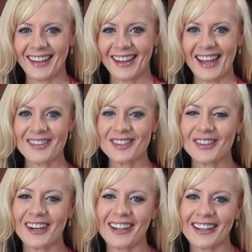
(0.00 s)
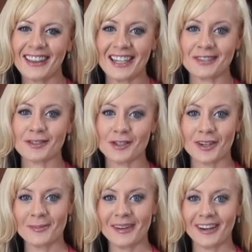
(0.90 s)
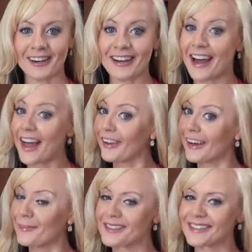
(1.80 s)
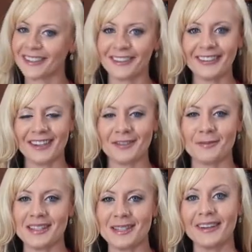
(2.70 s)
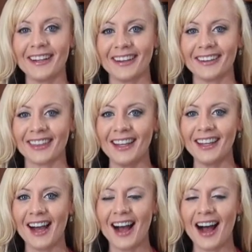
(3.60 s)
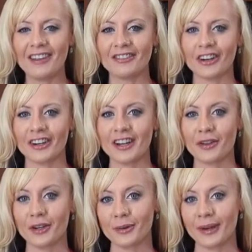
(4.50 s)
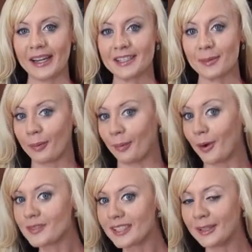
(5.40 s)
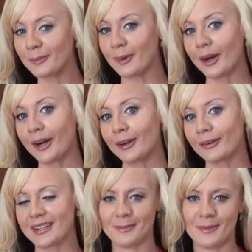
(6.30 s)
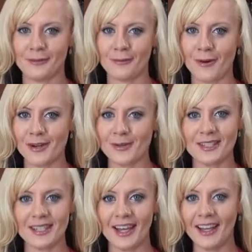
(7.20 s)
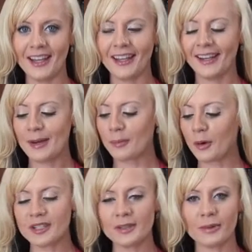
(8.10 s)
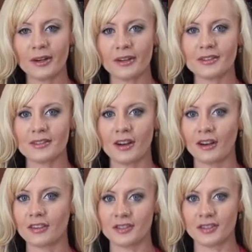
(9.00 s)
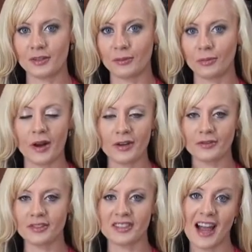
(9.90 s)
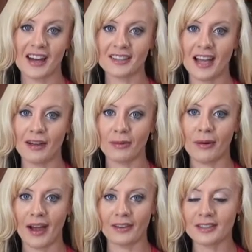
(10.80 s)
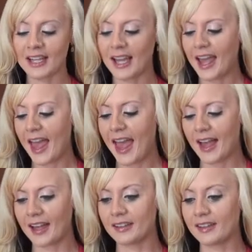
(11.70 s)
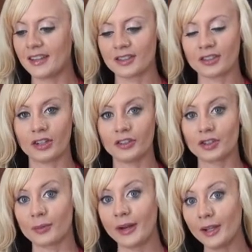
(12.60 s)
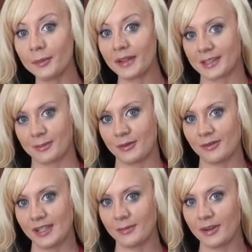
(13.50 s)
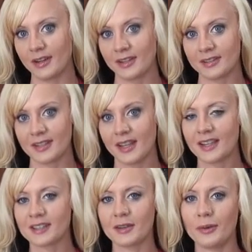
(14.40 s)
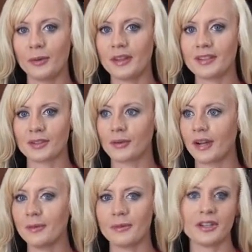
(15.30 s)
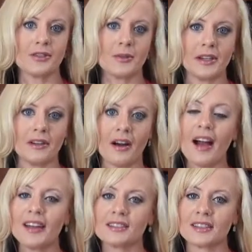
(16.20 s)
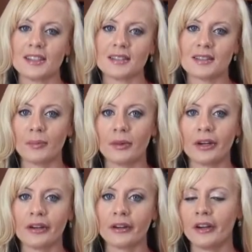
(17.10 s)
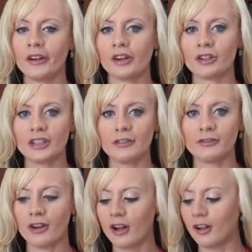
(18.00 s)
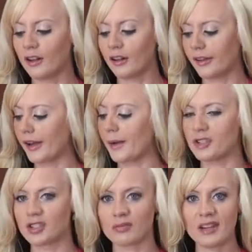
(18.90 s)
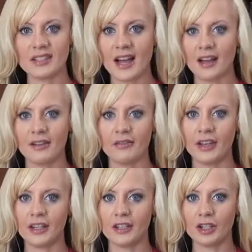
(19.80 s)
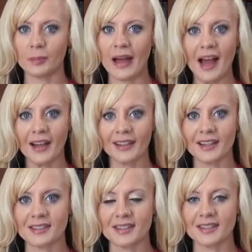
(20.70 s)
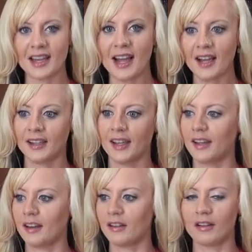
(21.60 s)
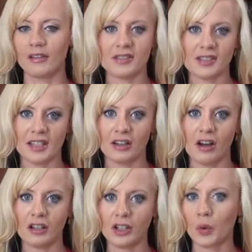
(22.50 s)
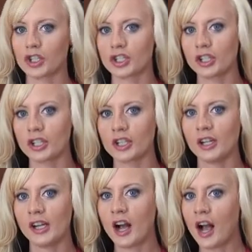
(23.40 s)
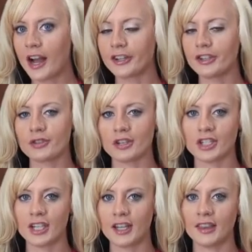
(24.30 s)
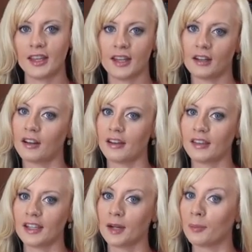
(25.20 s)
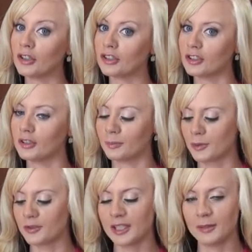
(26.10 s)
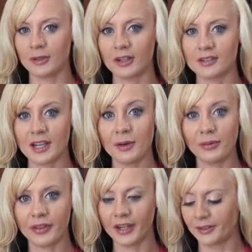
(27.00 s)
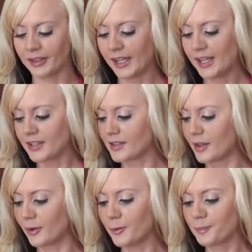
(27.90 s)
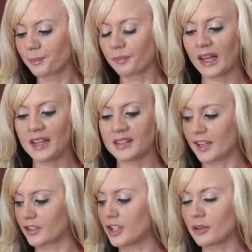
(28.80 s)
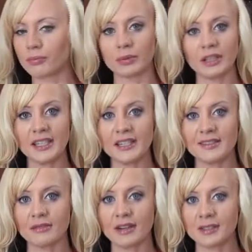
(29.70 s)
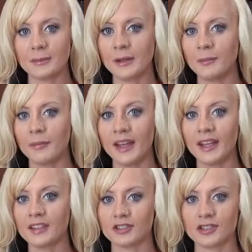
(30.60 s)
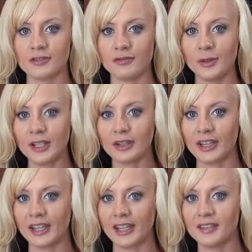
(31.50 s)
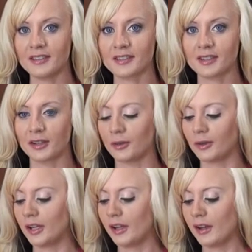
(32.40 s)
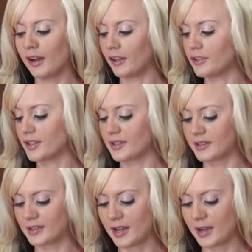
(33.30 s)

Hey everyone, thanks for joining me on another episode of Busy But Healthy. I've got another great protein bar recipe for you today. Protein bars are just a wonderful snack to have around, and these are called trail mix protein bars. So these are great when you're doing your hikes in the summer, early fall, just great to have in your pack as a snack, and obviously a lot lower sugar, higher nutrition than a lot of the commercial protein bars out there. So it's actually a really easy recipe to make. It's just a few ingredients, so I'll just